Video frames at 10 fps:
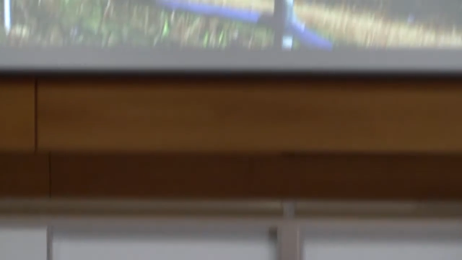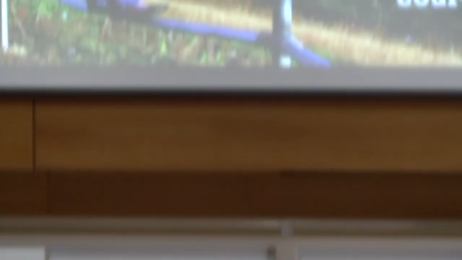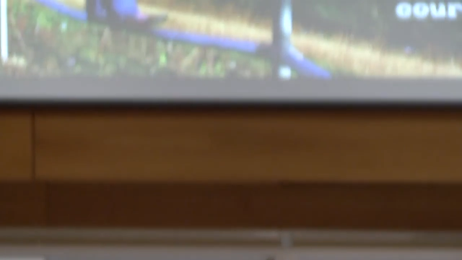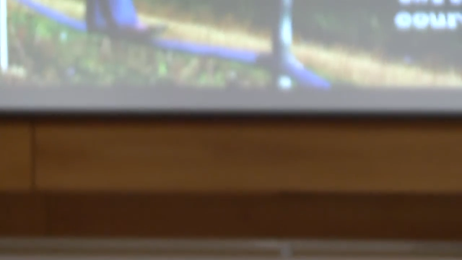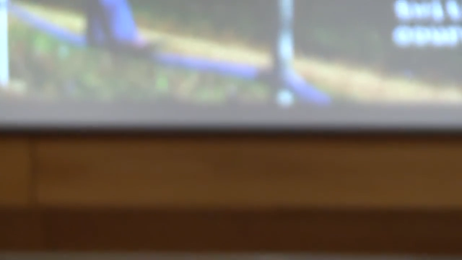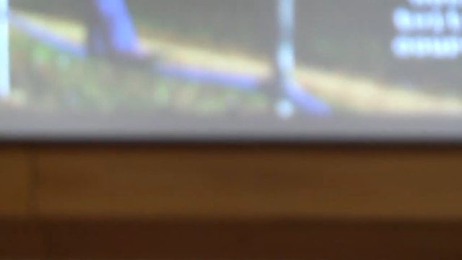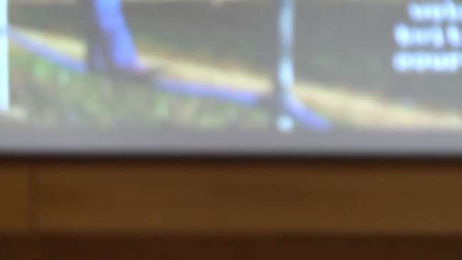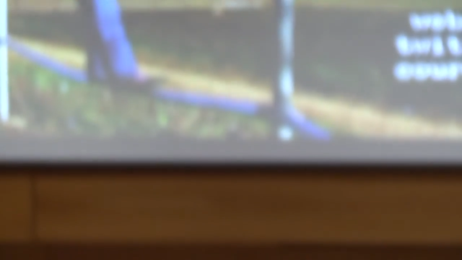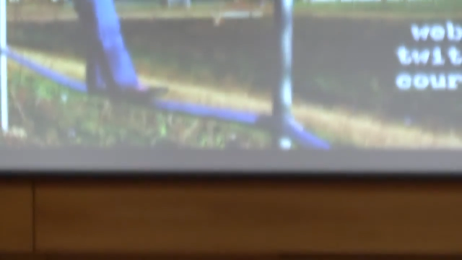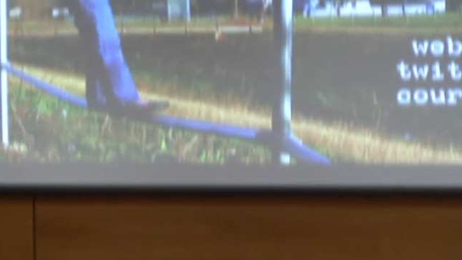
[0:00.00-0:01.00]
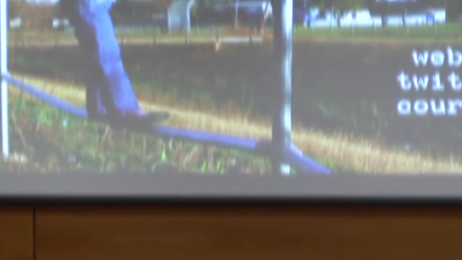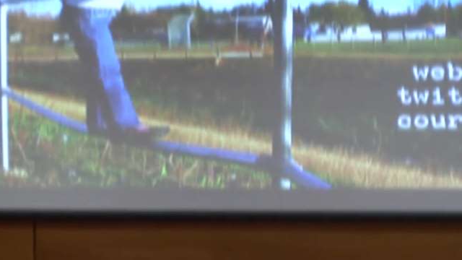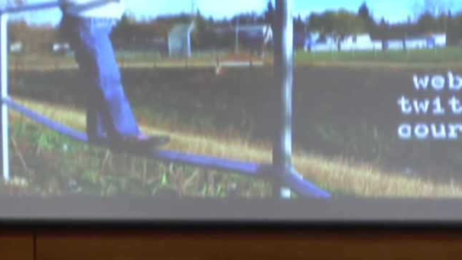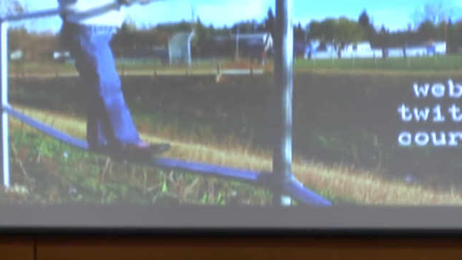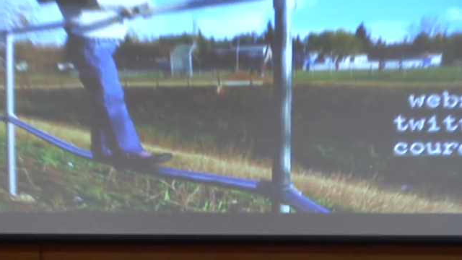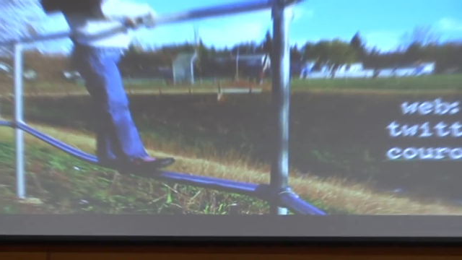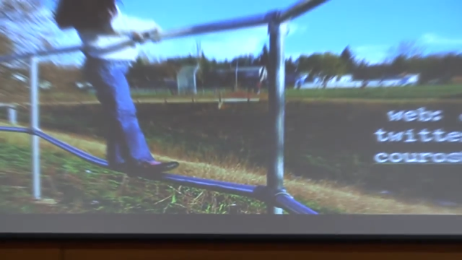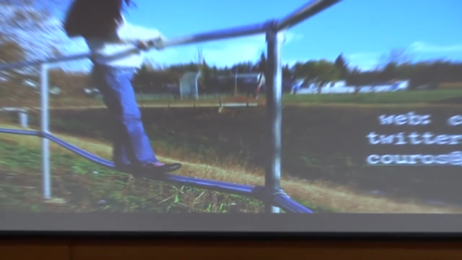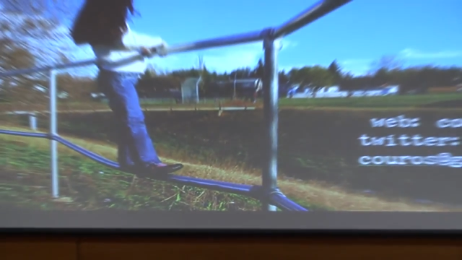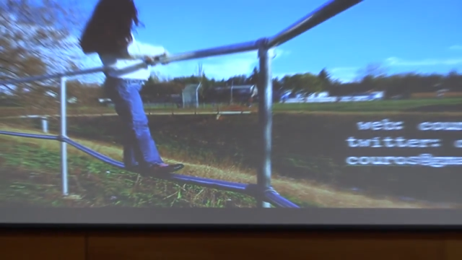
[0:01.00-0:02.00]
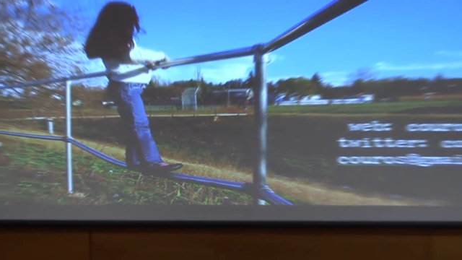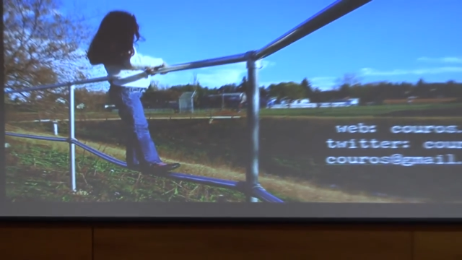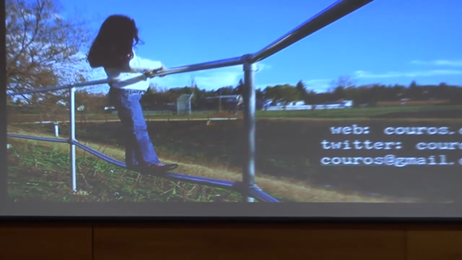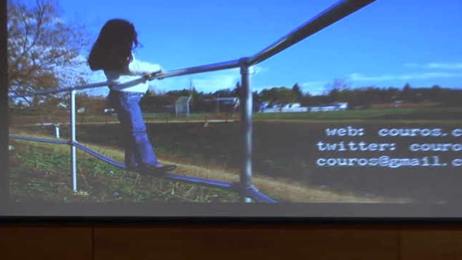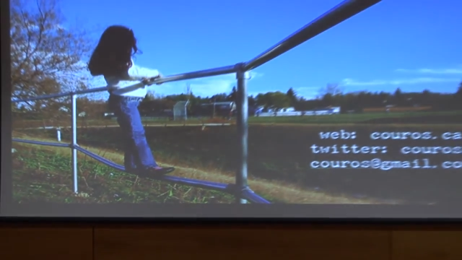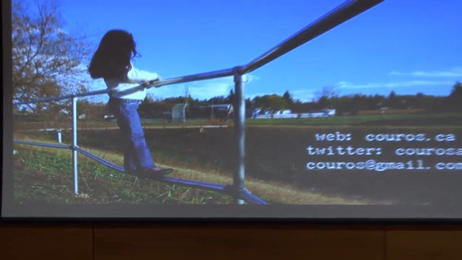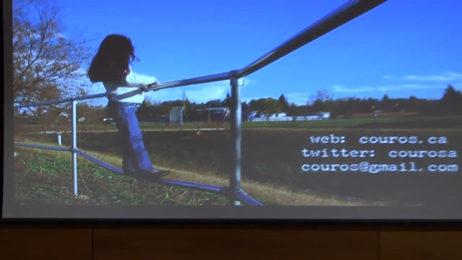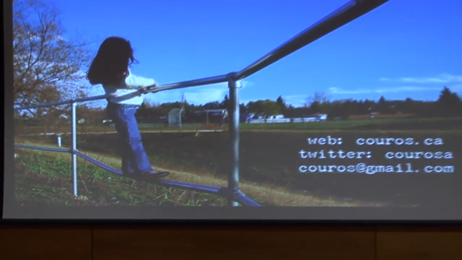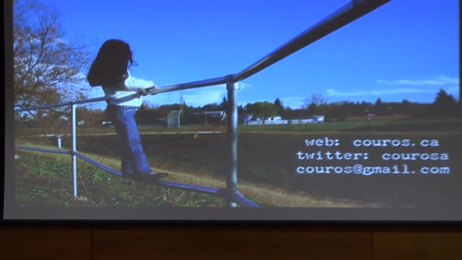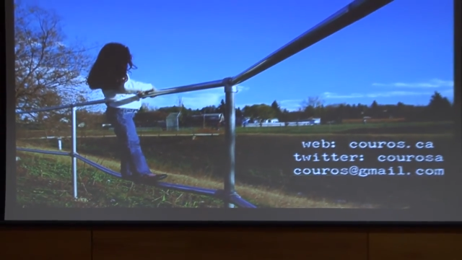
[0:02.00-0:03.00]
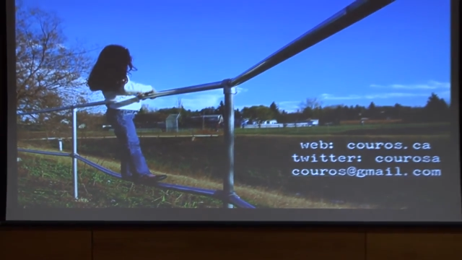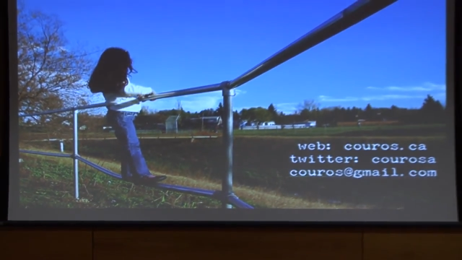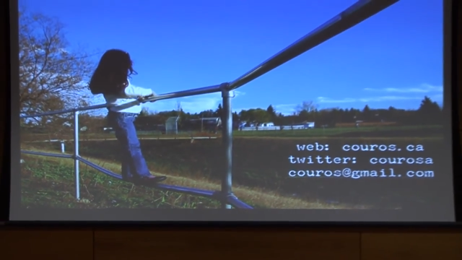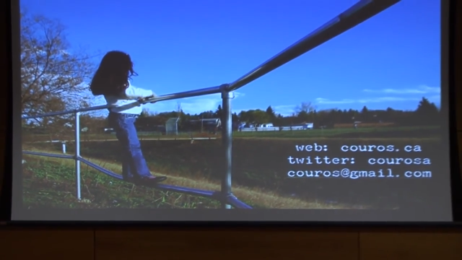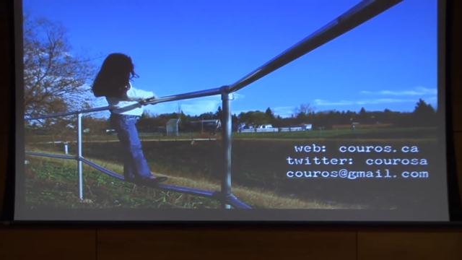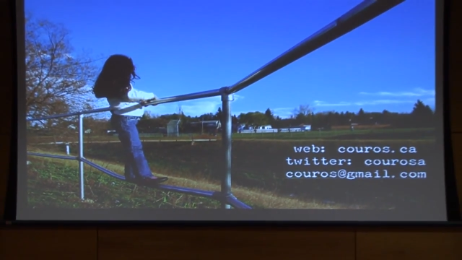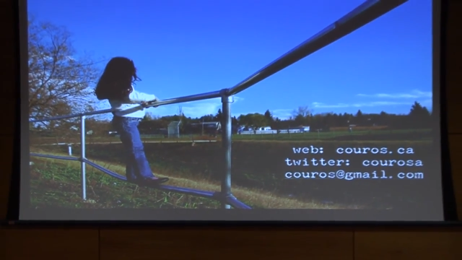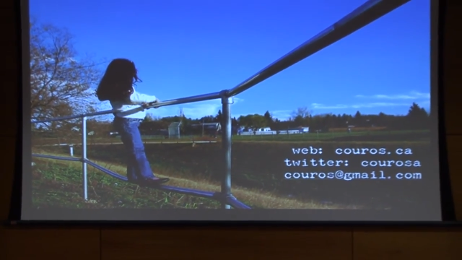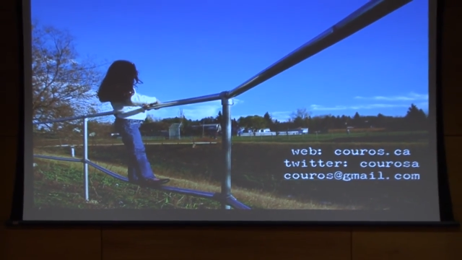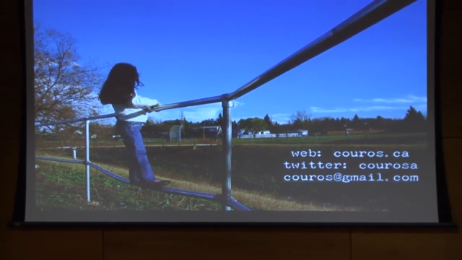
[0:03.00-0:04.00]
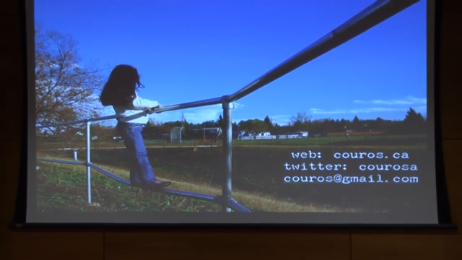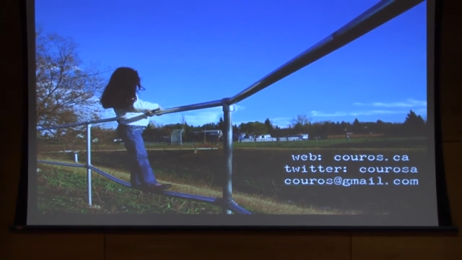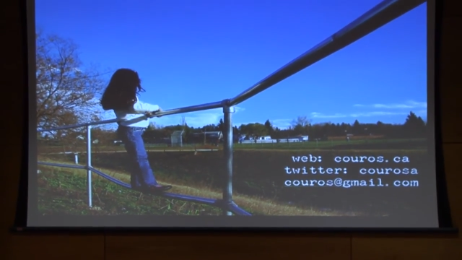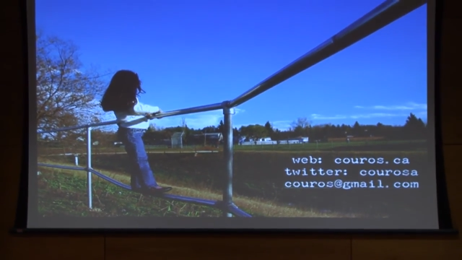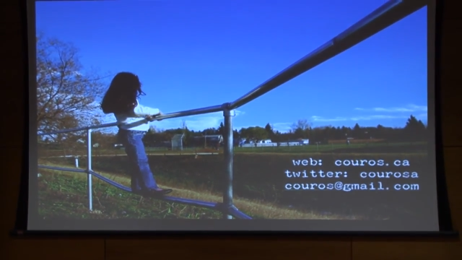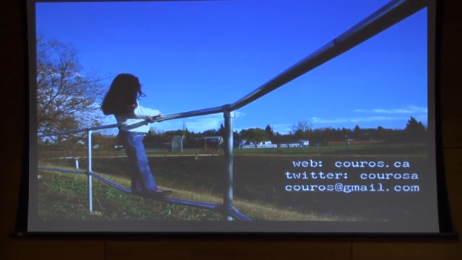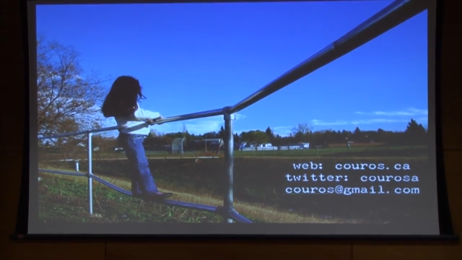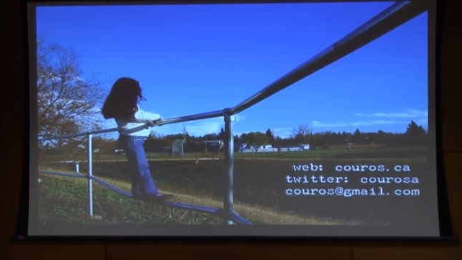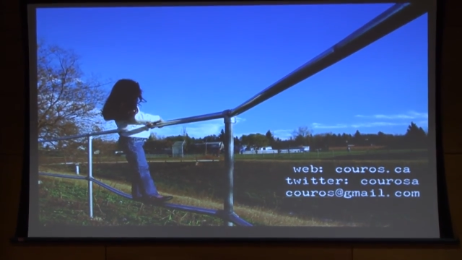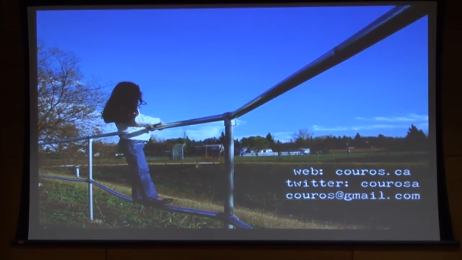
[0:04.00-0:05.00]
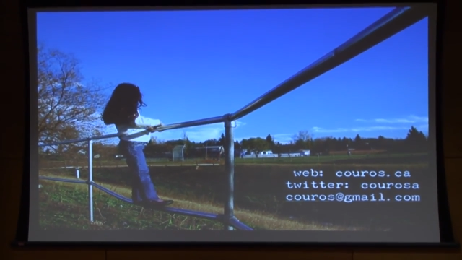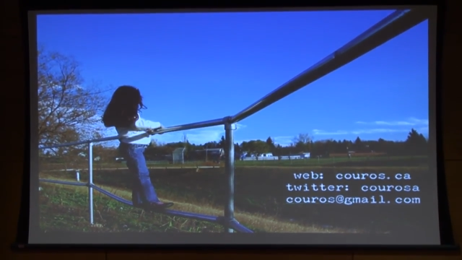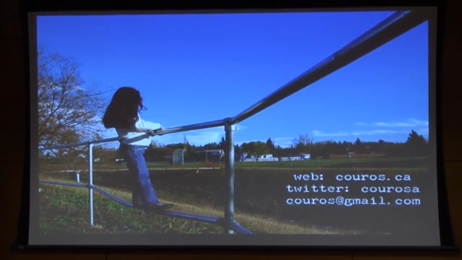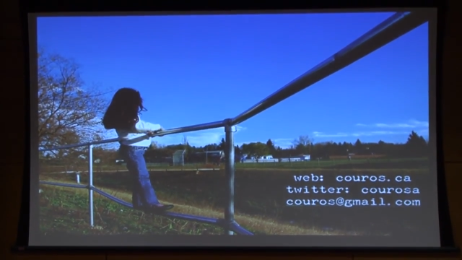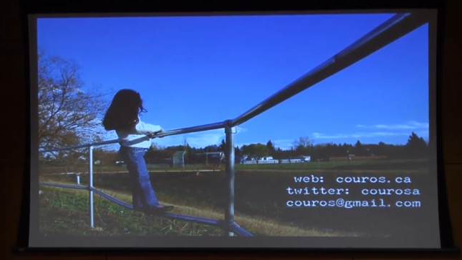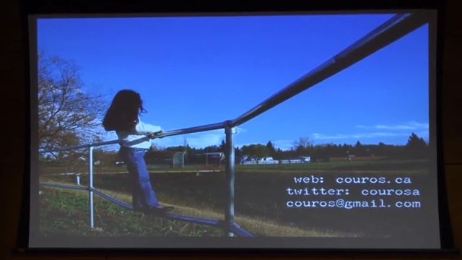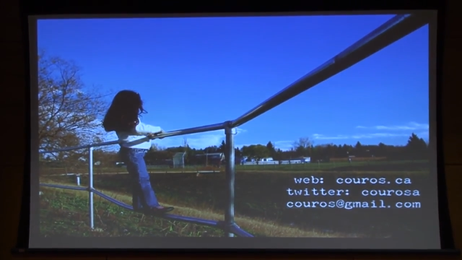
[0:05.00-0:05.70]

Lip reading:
No face is visible, so there are no lips to read.